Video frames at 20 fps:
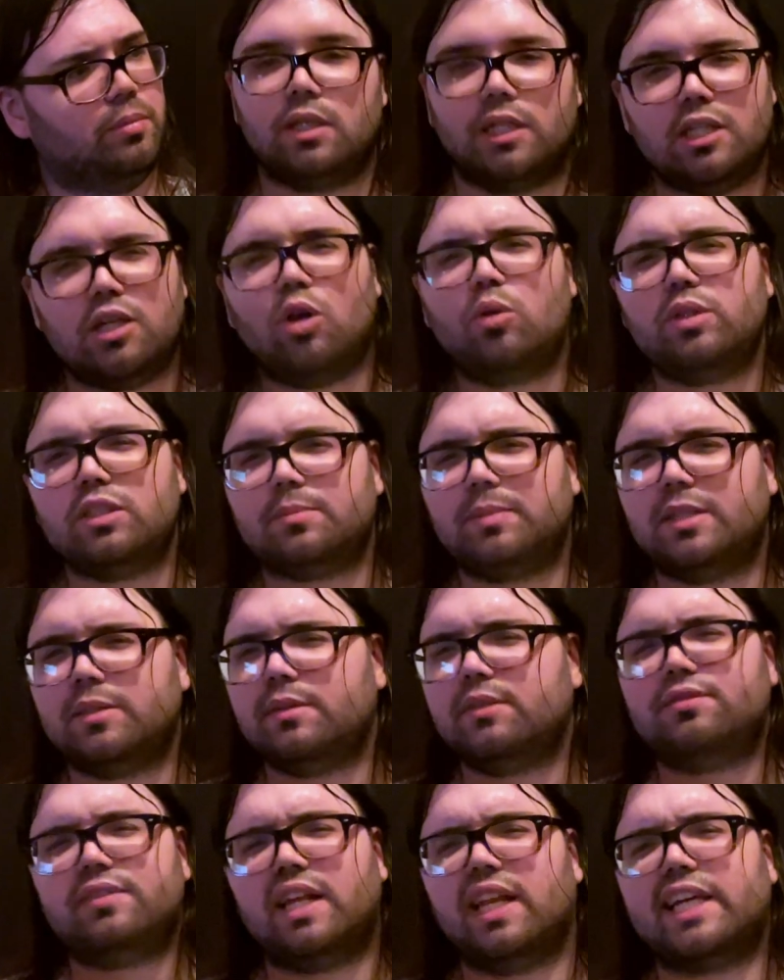and it always makes me
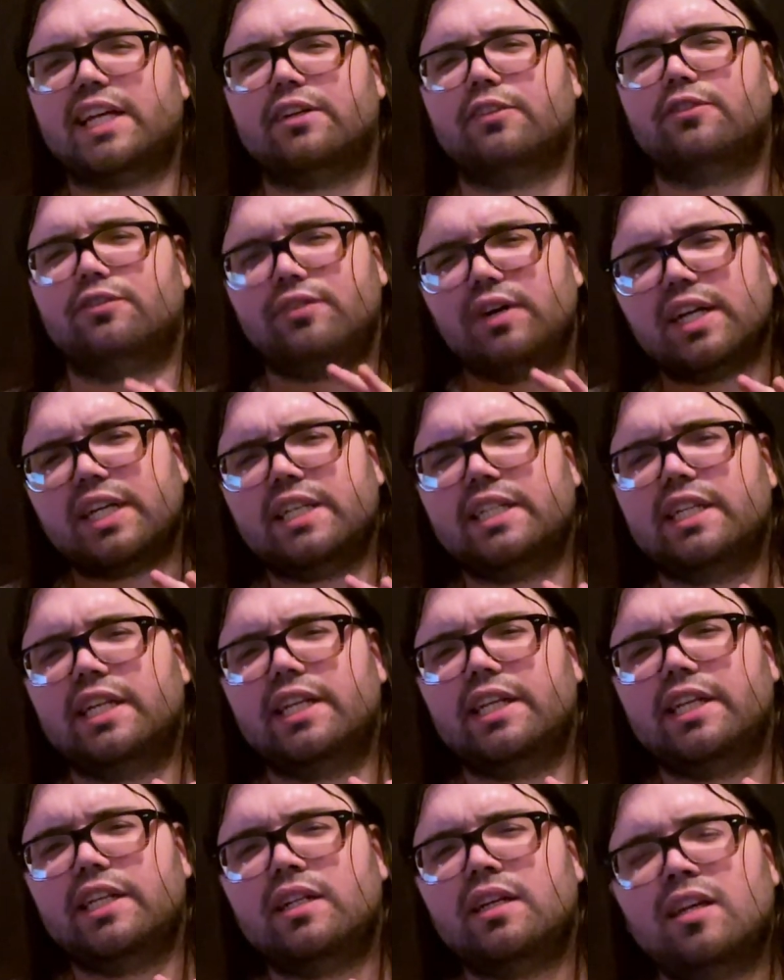feel like a fucking
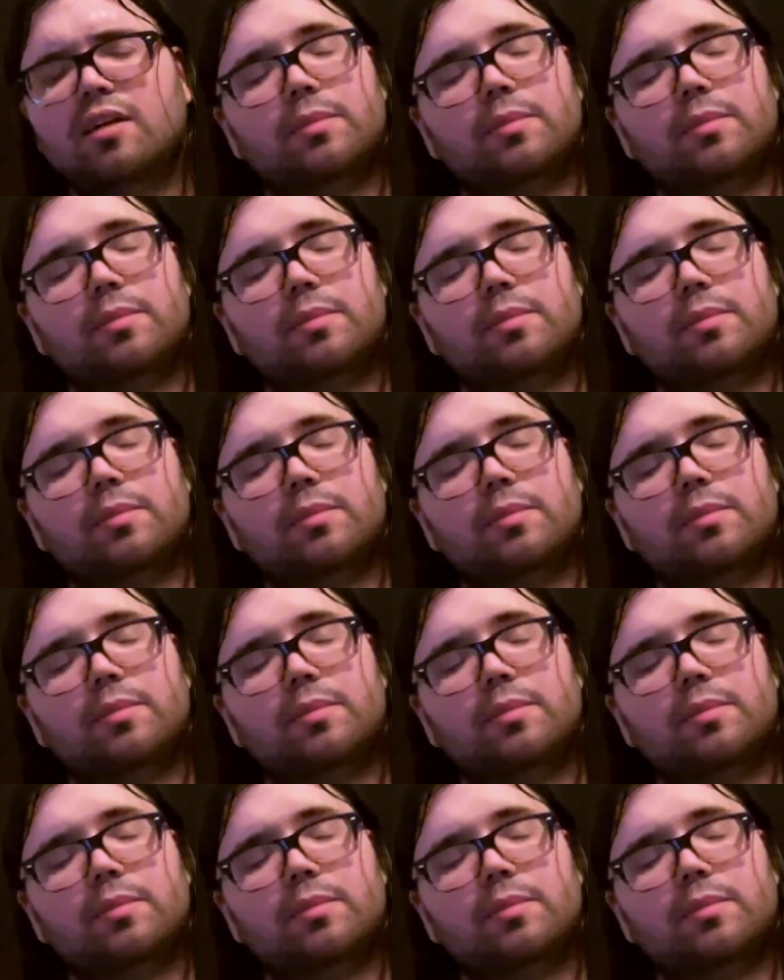idiot,